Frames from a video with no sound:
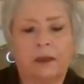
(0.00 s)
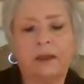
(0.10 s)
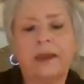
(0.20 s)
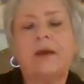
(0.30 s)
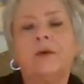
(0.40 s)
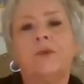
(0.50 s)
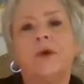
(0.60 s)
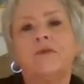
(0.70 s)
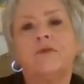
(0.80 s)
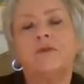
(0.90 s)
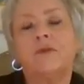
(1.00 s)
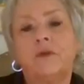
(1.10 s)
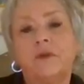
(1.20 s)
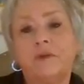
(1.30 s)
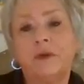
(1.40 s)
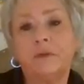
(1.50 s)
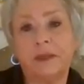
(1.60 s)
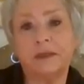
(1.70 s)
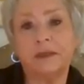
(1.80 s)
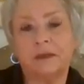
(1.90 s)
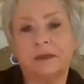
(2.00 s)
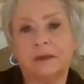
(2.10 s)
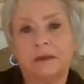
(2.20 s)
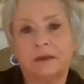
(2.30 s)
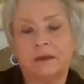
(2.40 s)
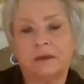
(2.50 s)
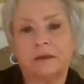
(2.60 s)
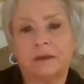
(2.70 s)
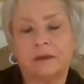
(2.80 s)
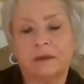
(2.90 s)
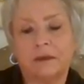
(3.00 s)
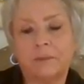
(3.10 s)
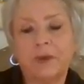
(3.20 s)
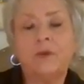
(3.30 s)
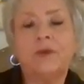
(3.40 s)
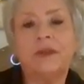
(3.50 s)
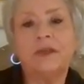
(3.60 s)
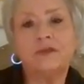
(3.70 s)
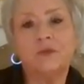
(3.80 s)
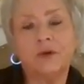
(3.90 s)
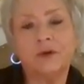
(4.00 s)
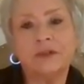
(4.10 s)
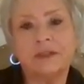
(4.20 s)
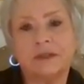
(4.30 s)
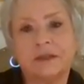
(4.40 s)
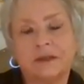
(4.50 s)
Now, a prayer for fulfillment. Be with these words